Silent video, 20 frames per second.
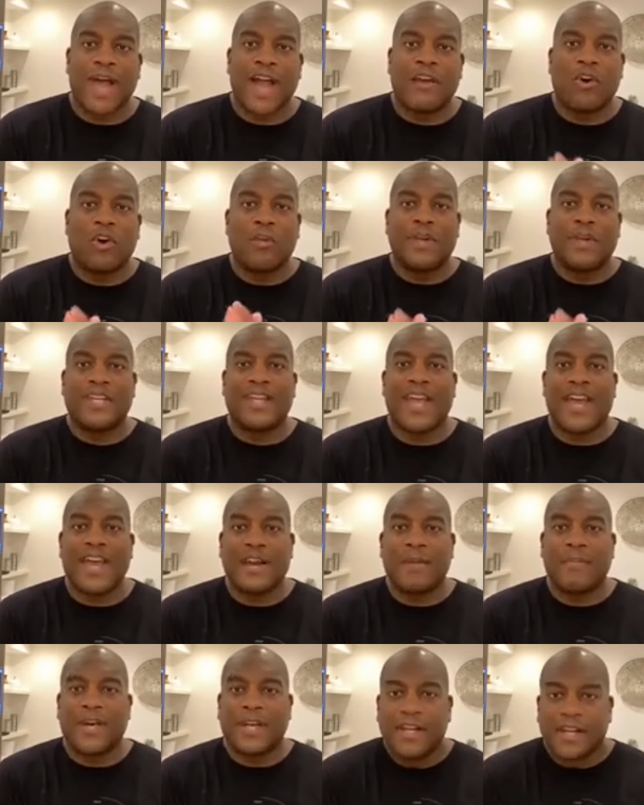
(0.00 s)
back home in
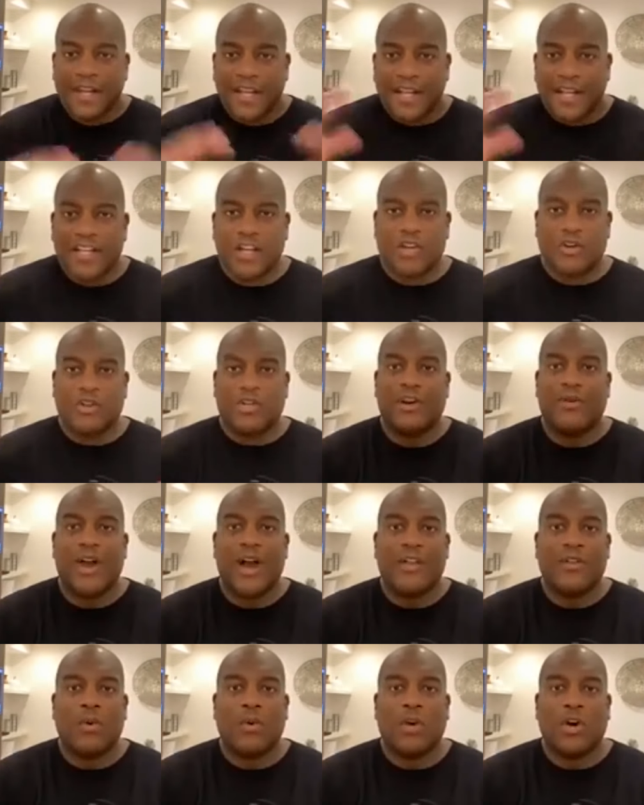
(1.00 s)
Canada, but literally
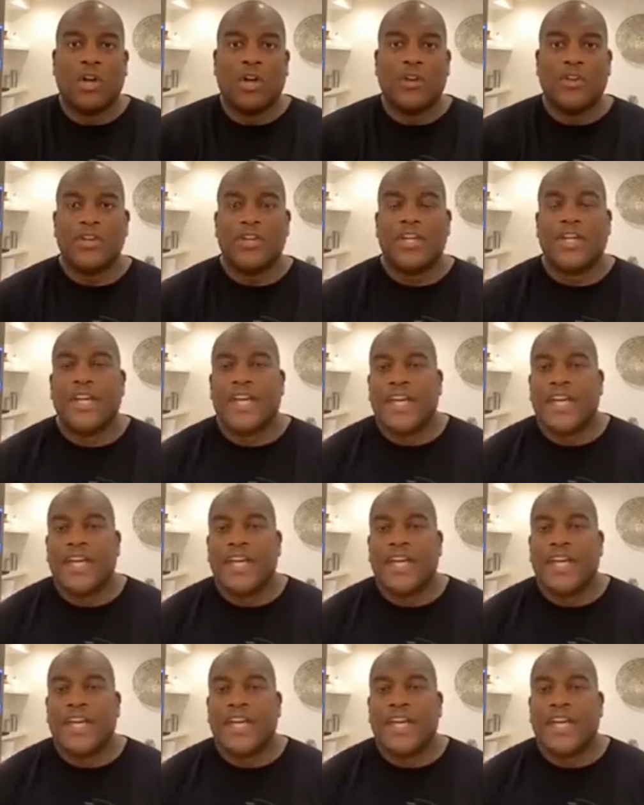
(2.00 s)
around the world.